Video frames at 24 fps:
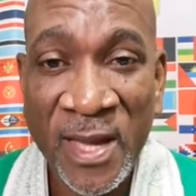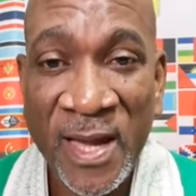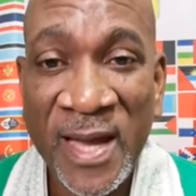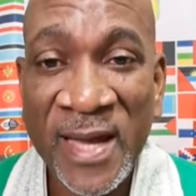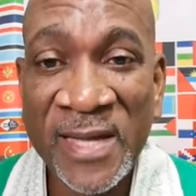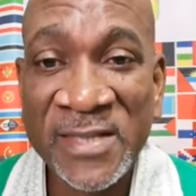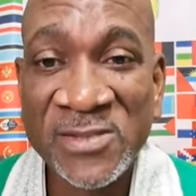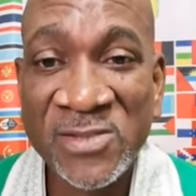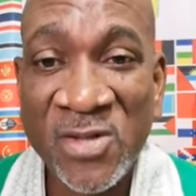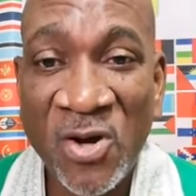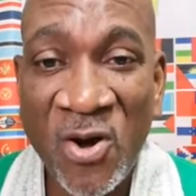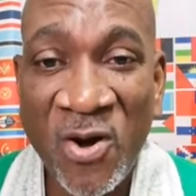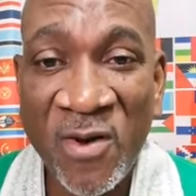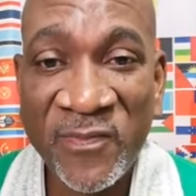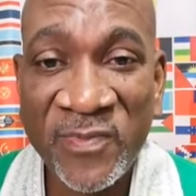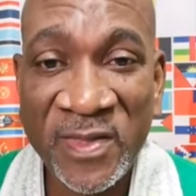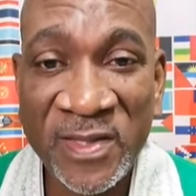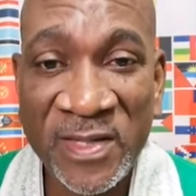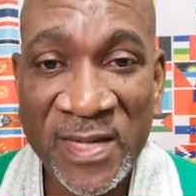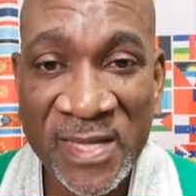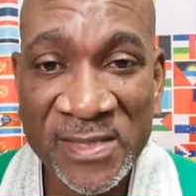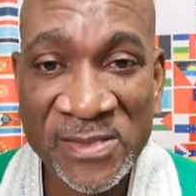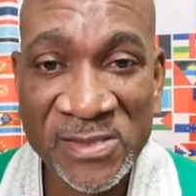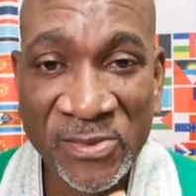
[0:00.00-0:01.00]
As
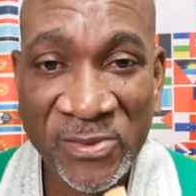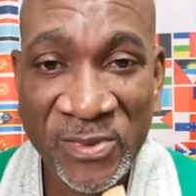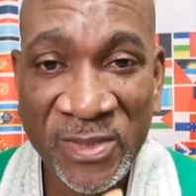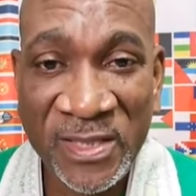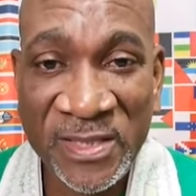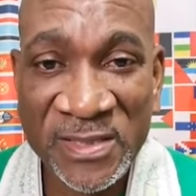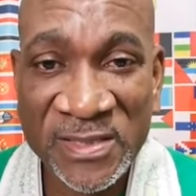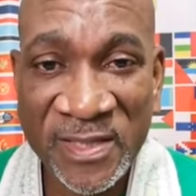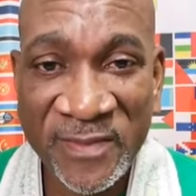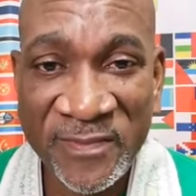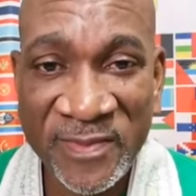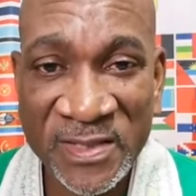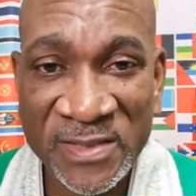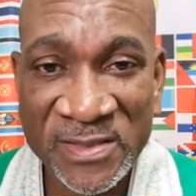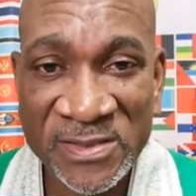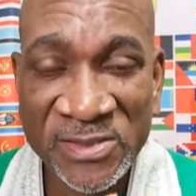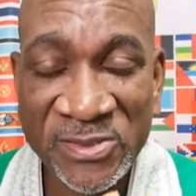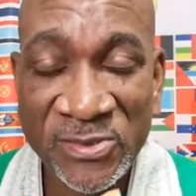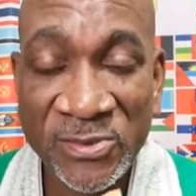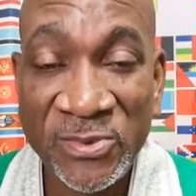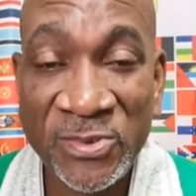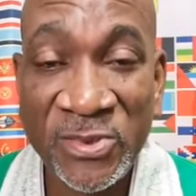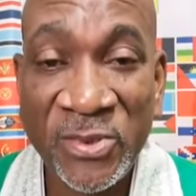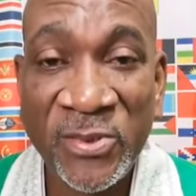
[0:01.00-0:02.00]
often as you eat of
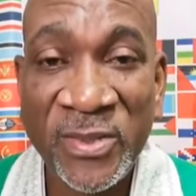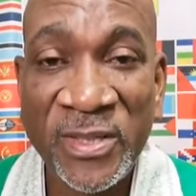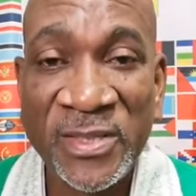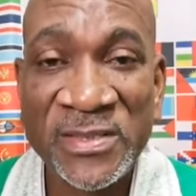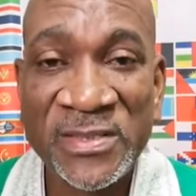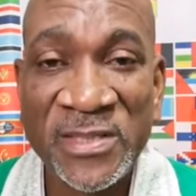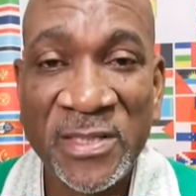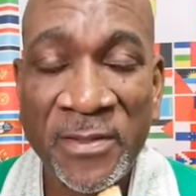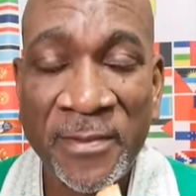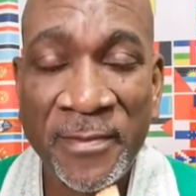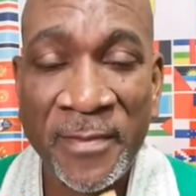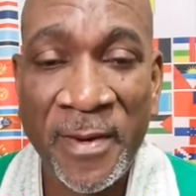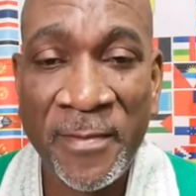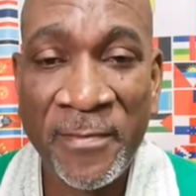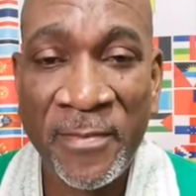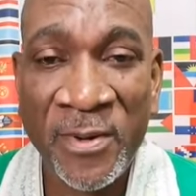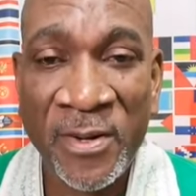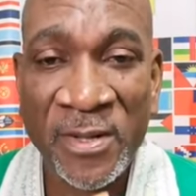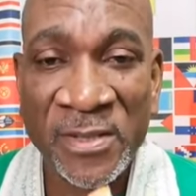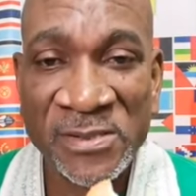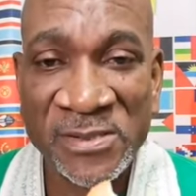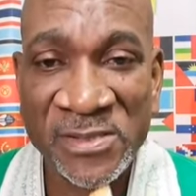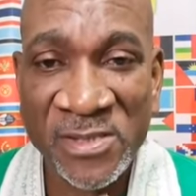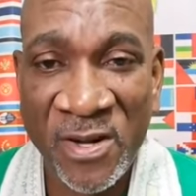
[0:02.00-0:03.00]
it, you do it in
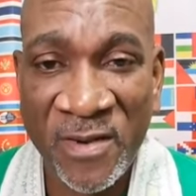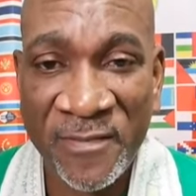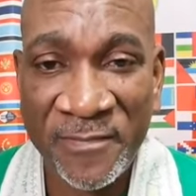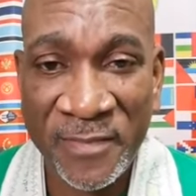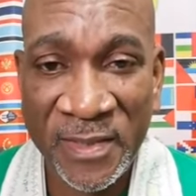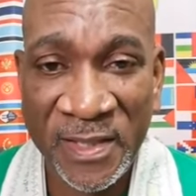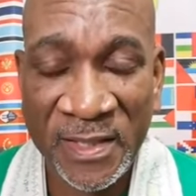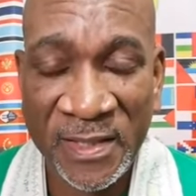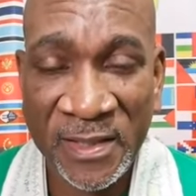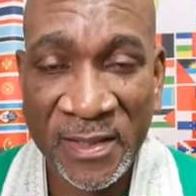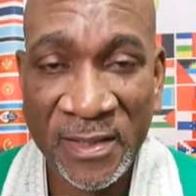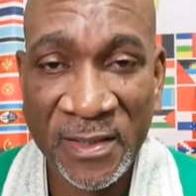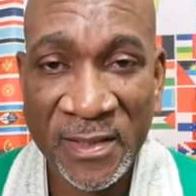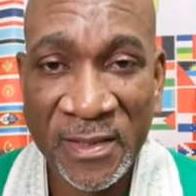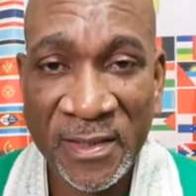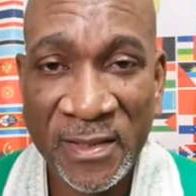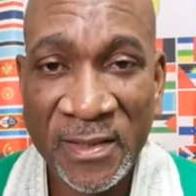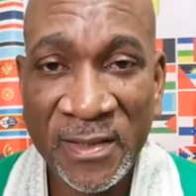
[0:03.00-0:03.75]
remembrance of me.